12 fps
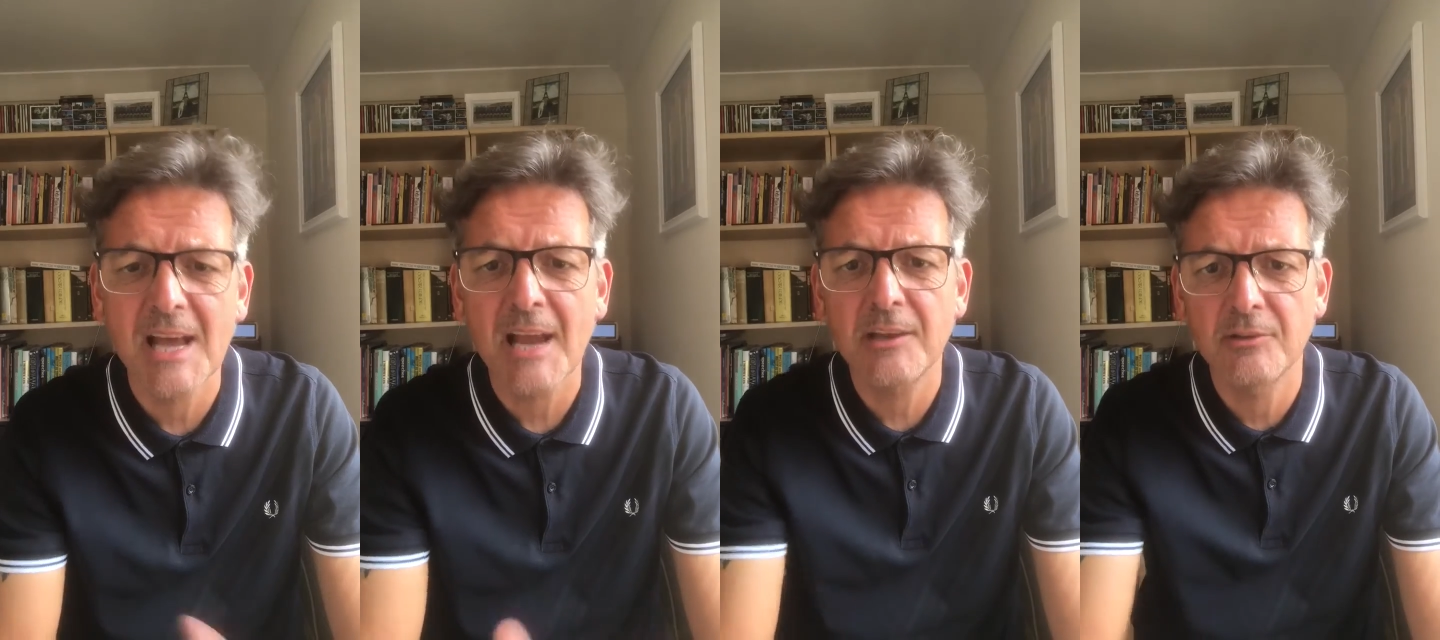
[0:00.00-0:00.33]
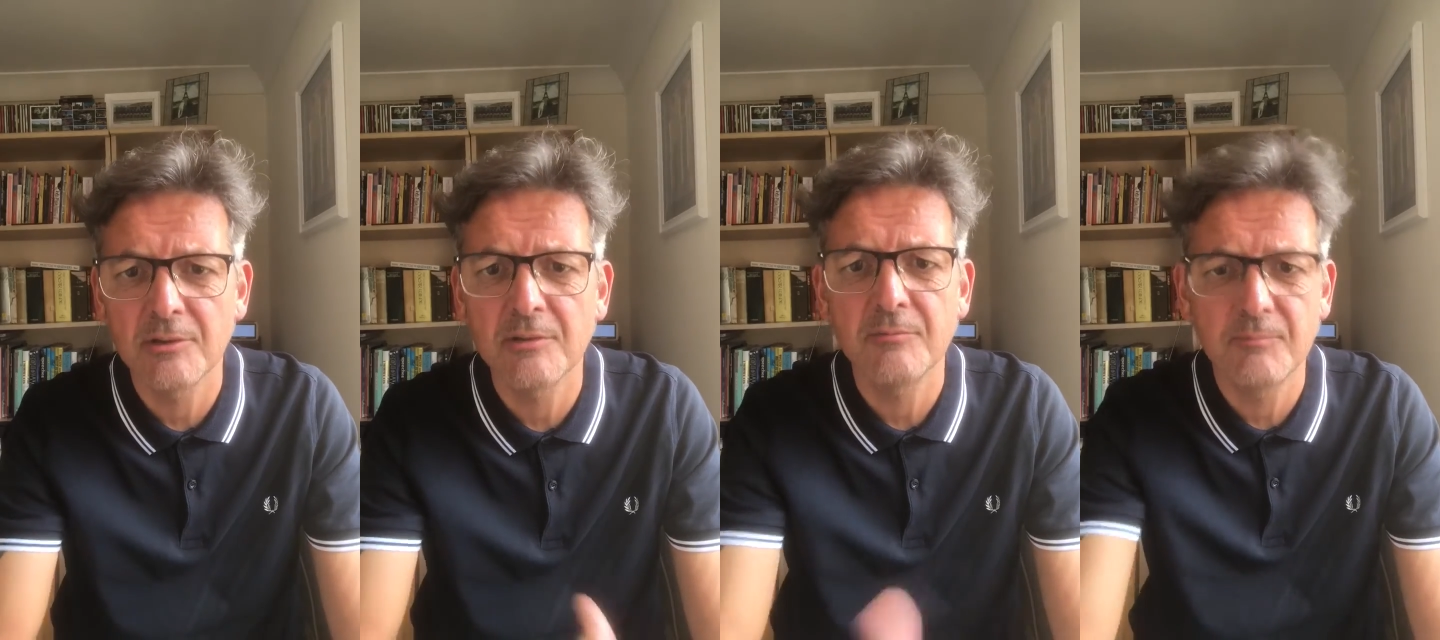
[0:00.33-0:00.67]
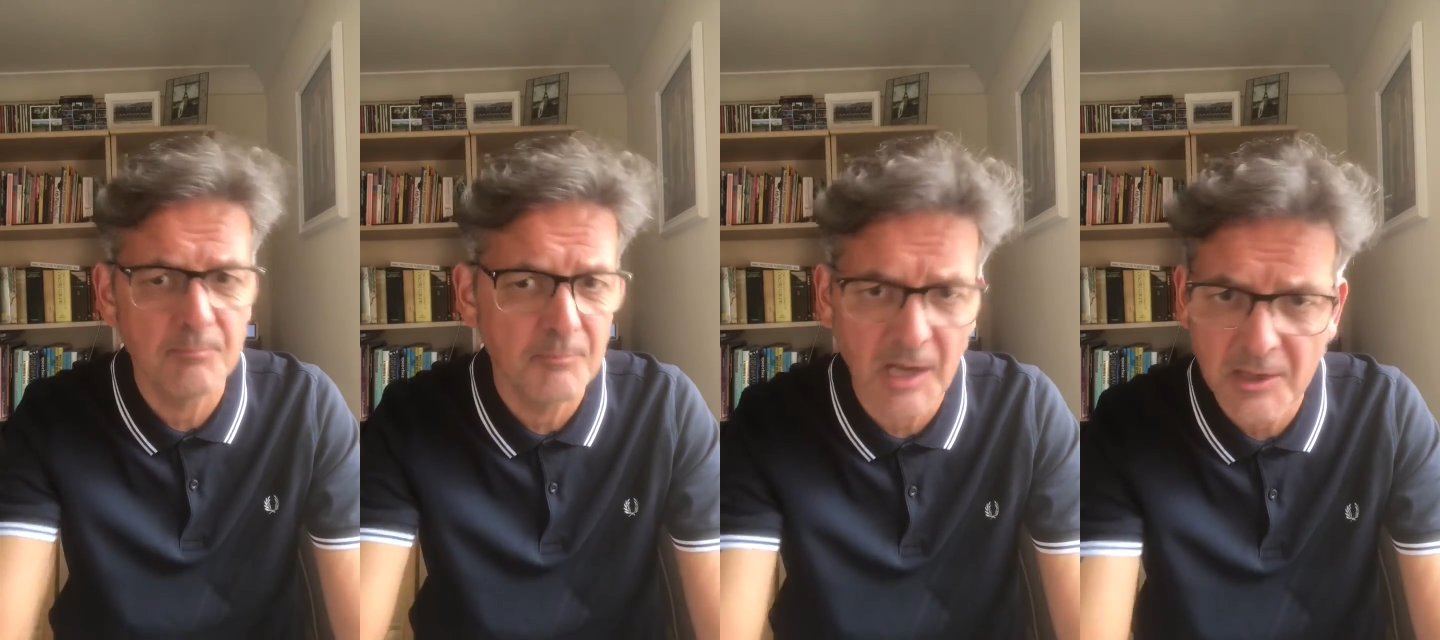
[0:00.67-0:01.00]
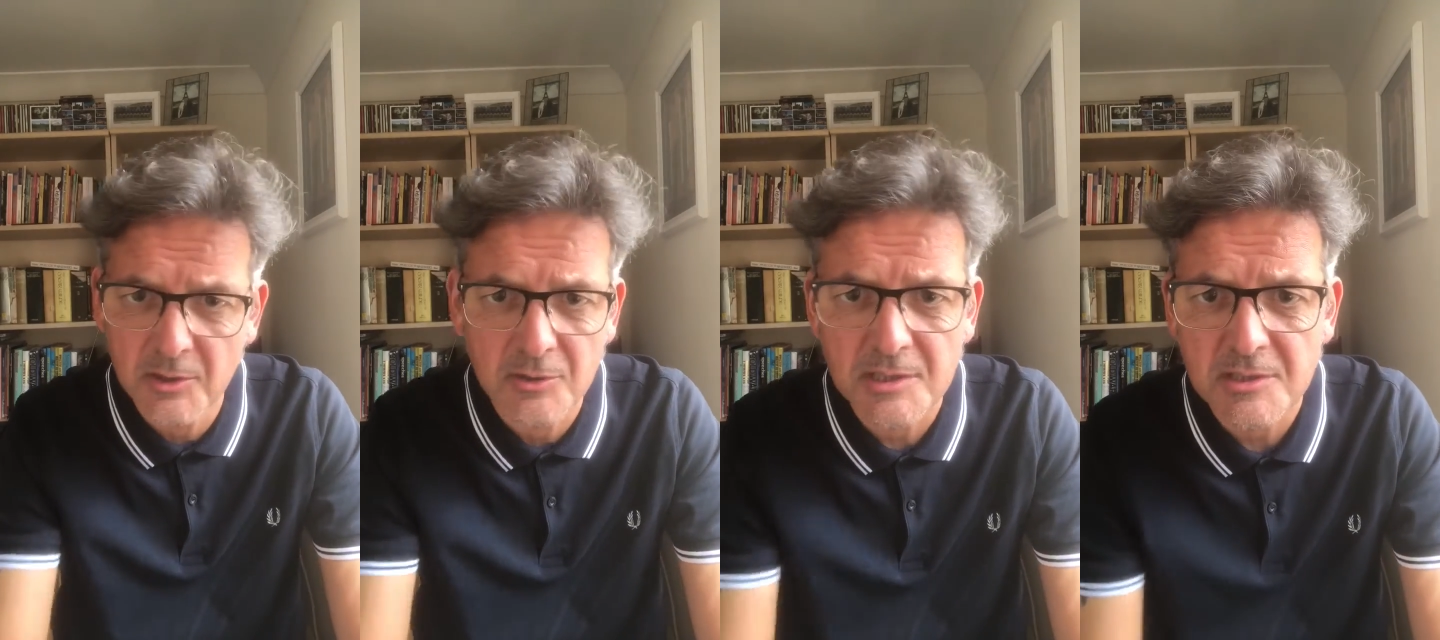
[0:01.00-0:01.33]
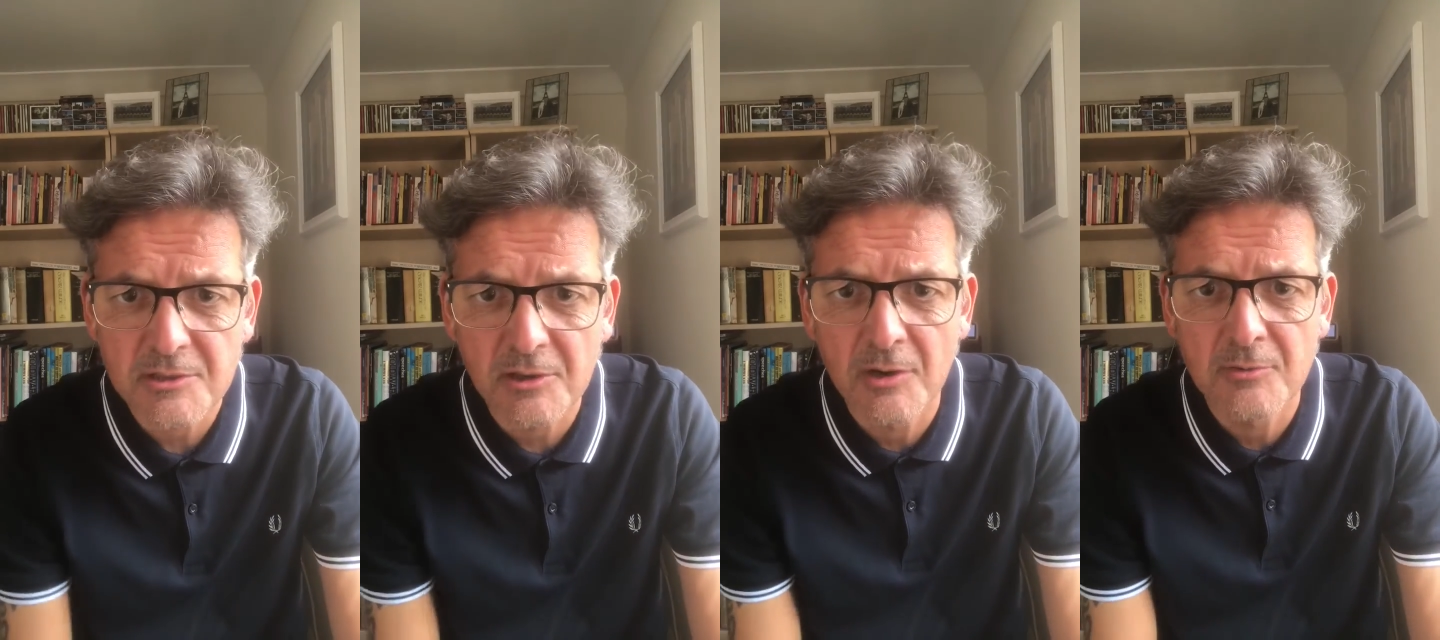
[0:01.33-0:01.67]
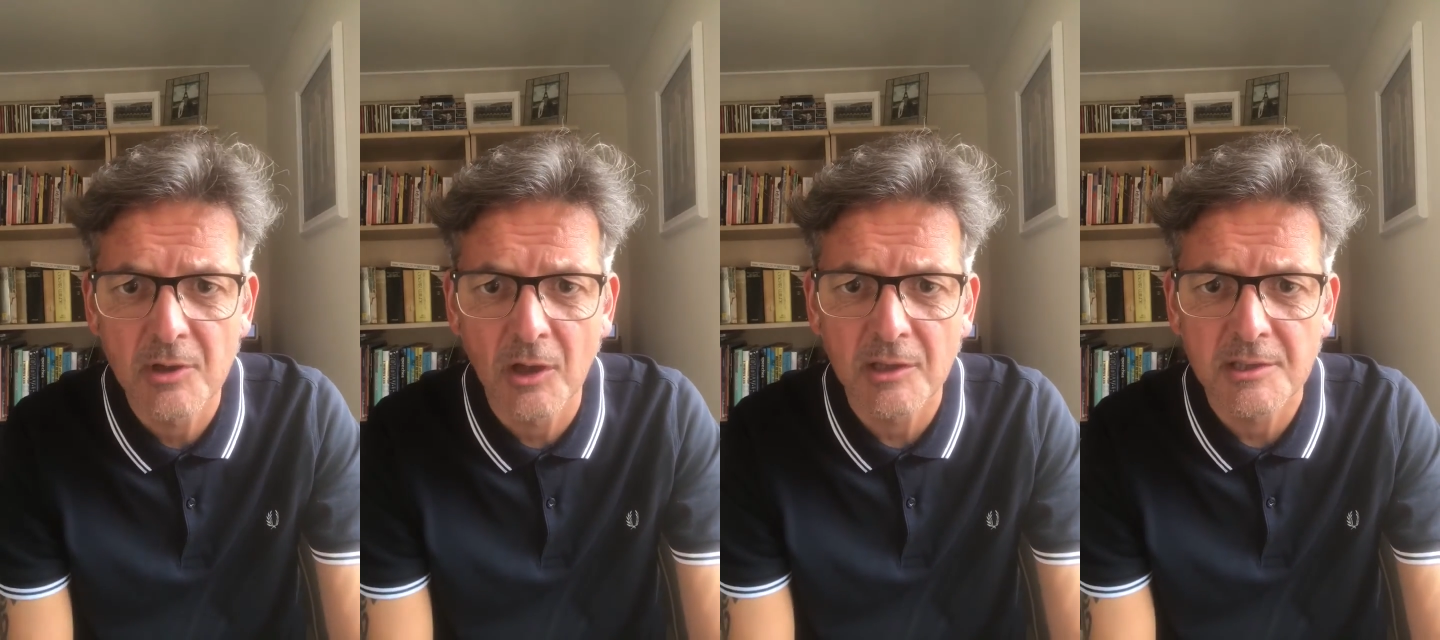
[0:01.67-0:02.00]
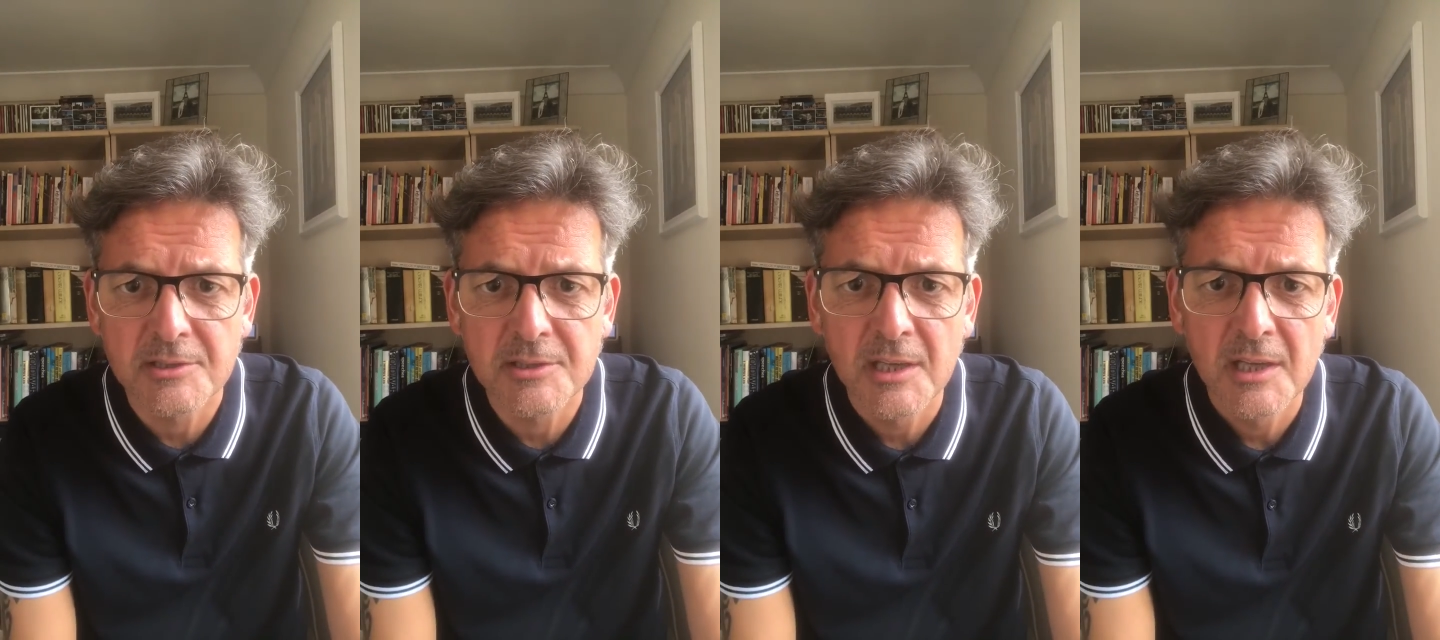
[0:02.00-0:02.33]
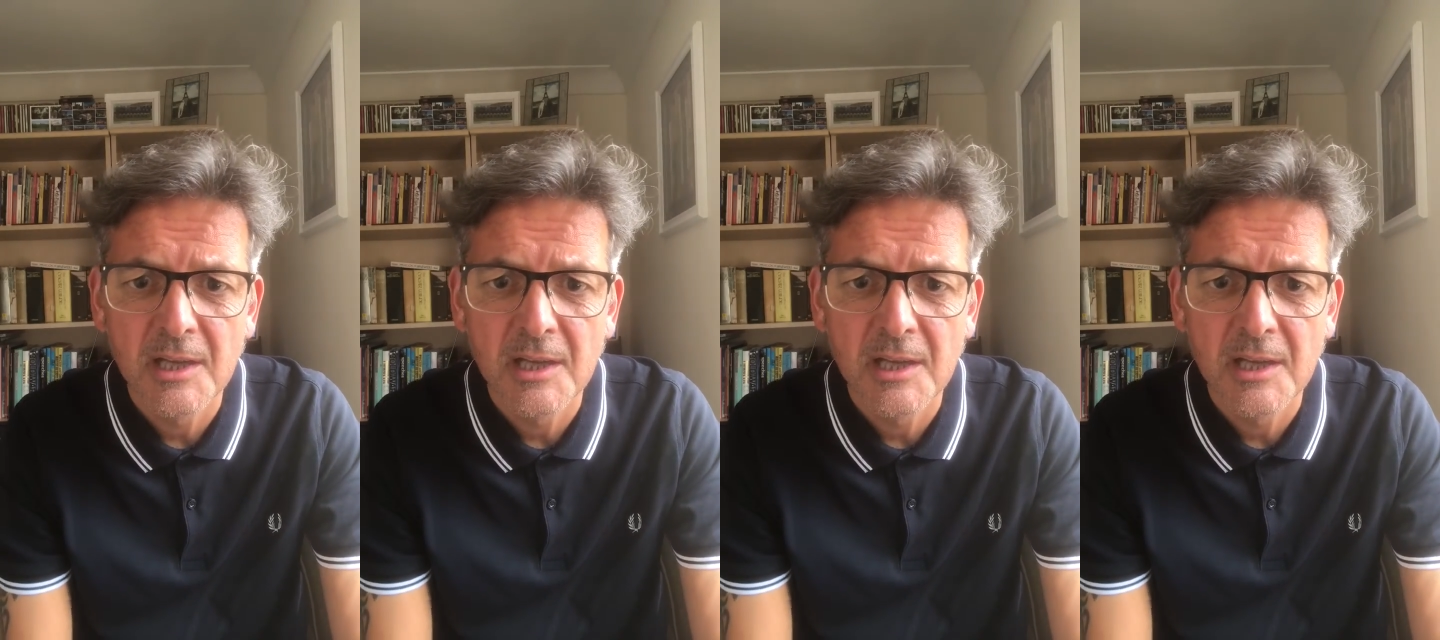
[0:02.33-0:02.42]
accurate according to your own knowledge.